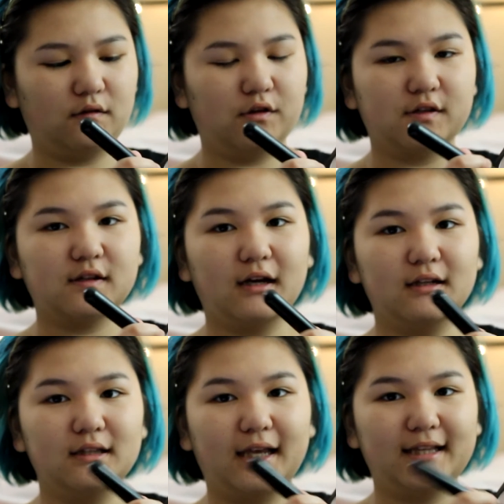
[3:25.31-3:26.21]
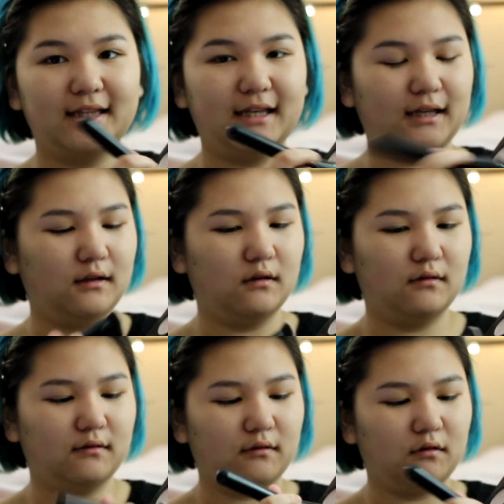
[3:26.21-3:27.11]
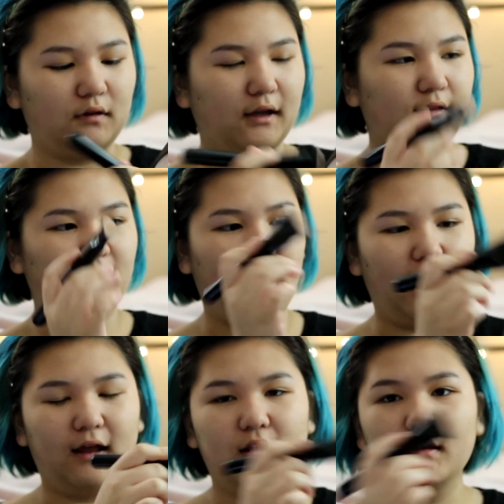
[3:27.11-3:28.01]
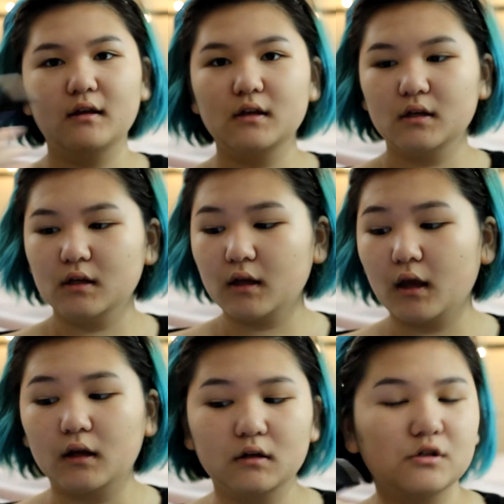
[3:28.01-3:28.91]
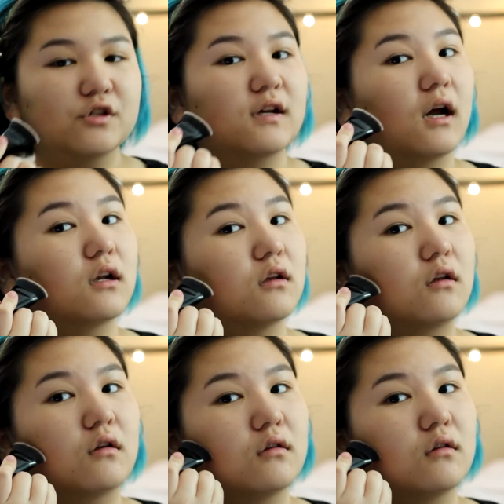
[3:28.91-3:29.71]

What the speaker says: so I just kind of lightly go like that, and just go